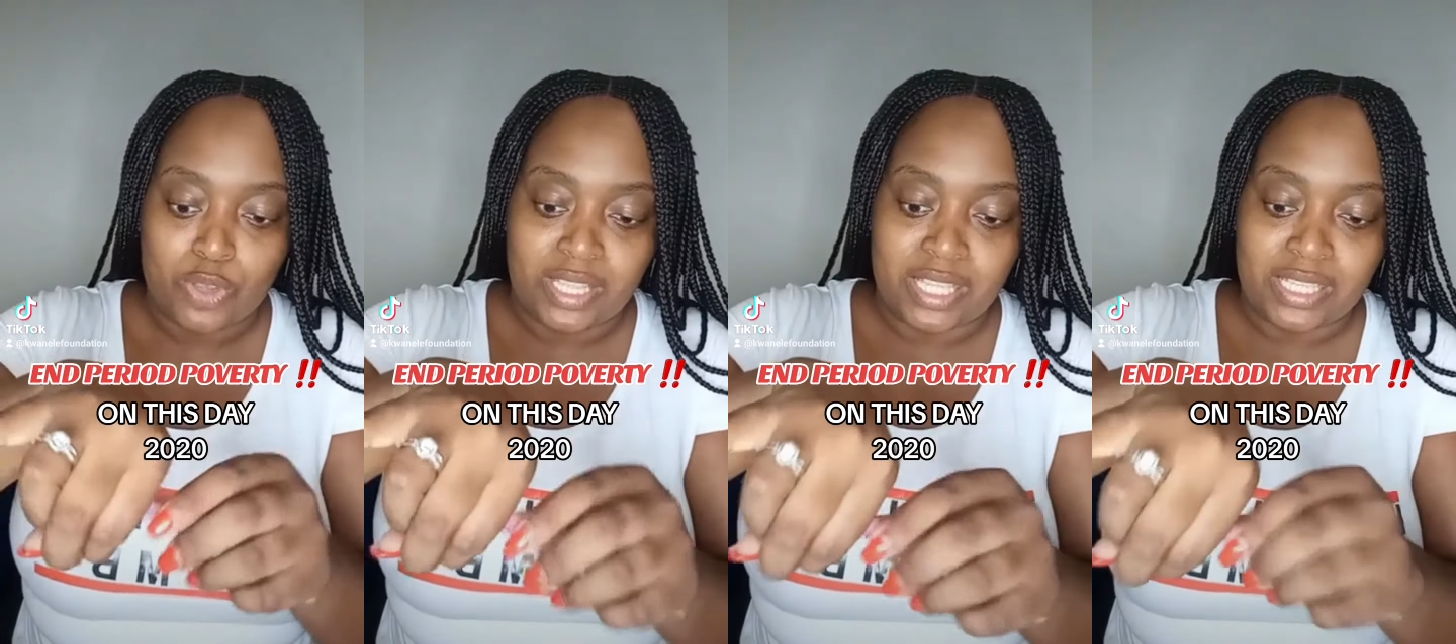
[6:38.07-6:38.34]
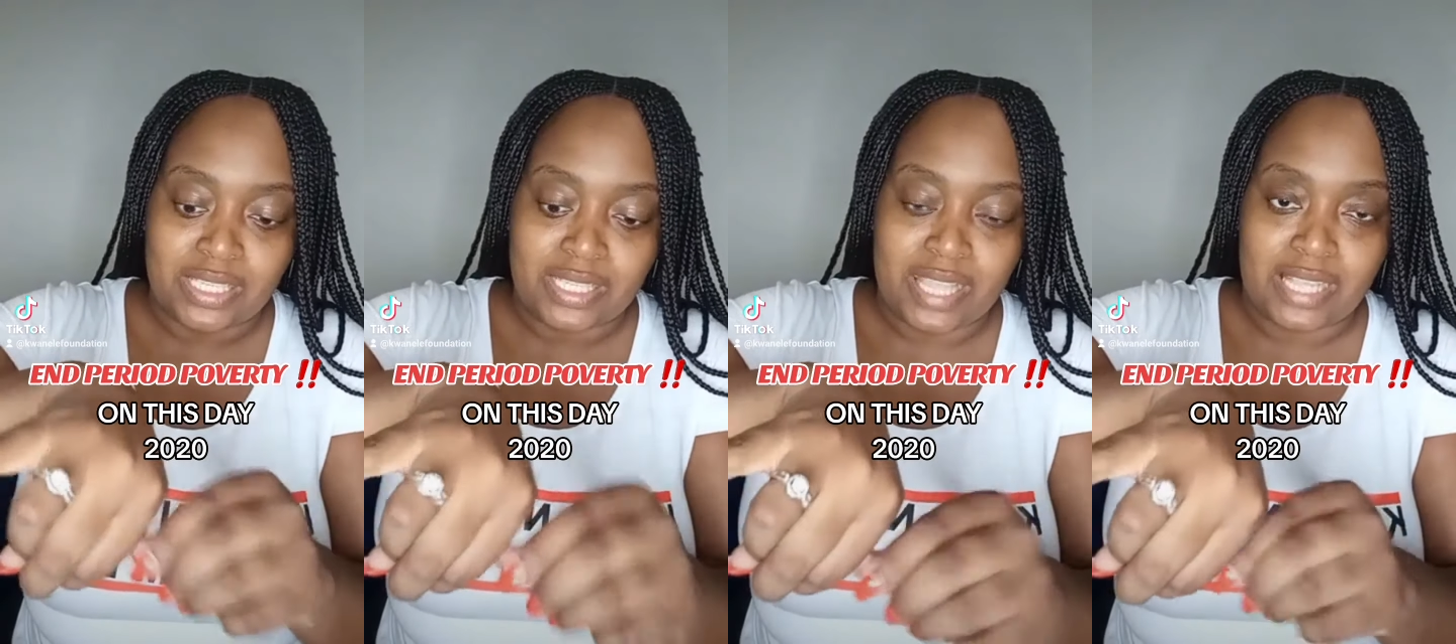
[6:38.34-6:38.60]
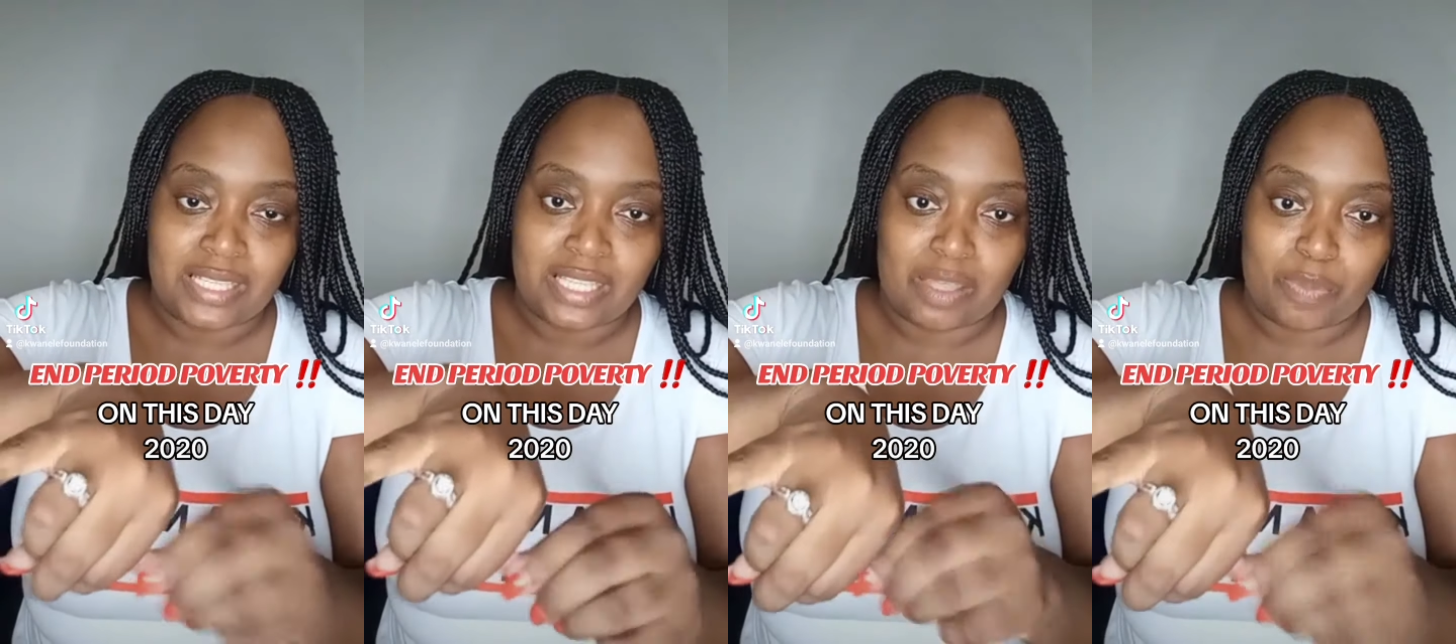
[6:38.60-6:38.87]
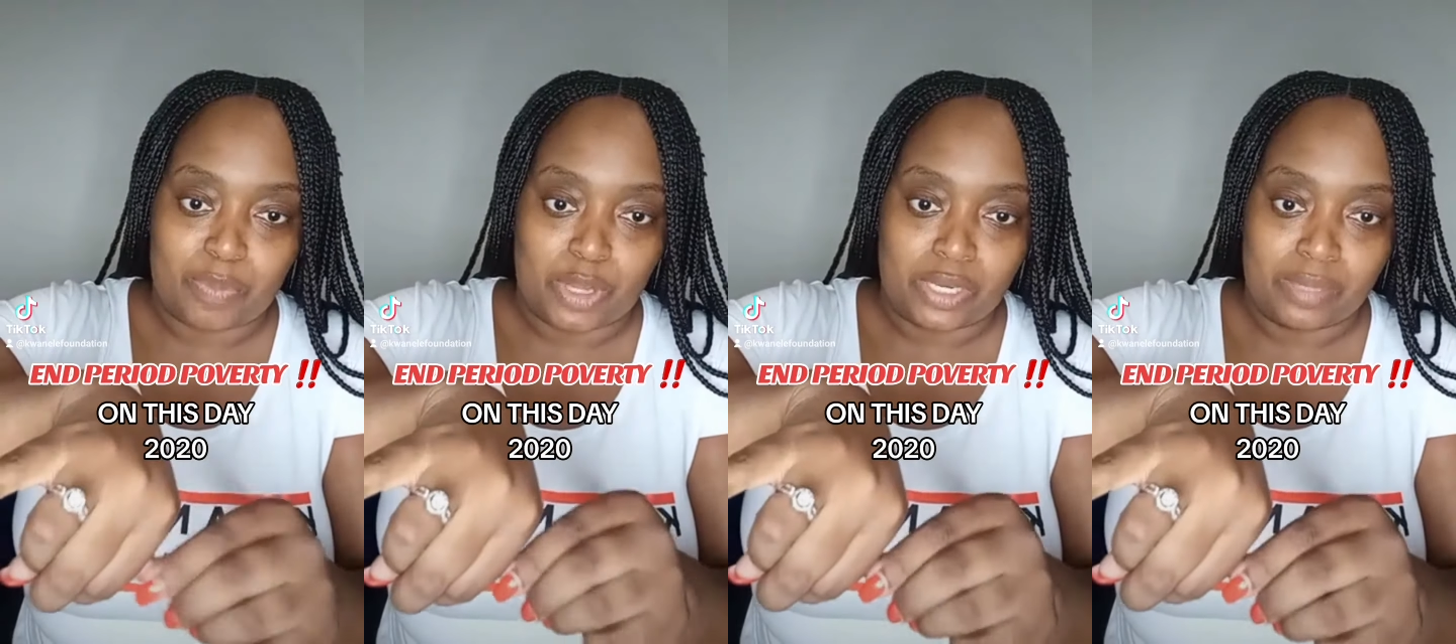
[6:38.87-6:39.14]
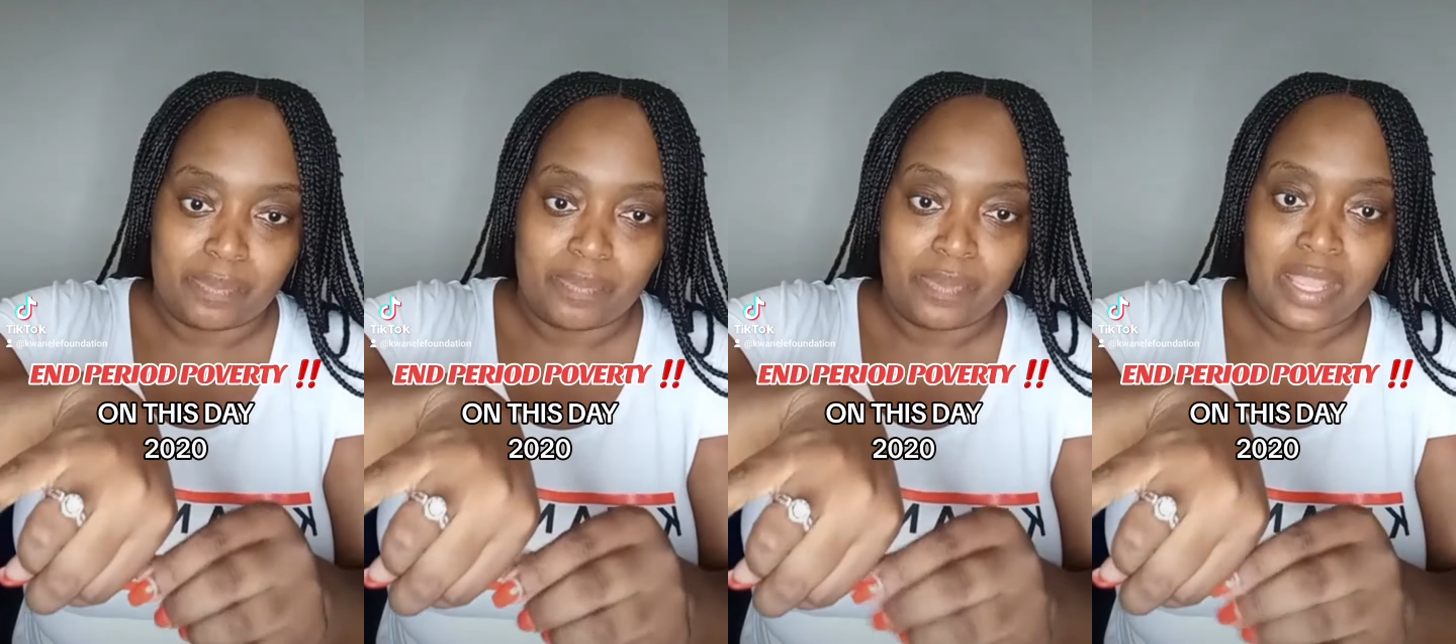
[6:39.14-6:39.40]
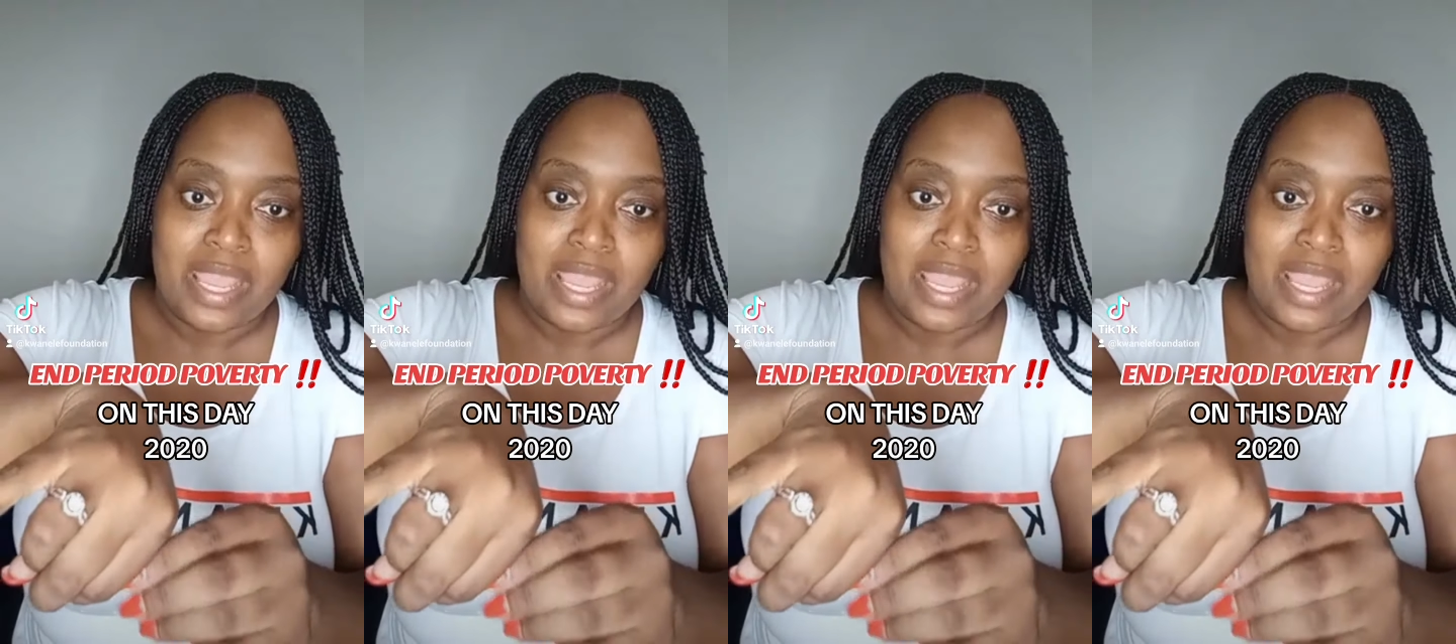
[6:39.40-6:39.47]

So this stays at the bottom.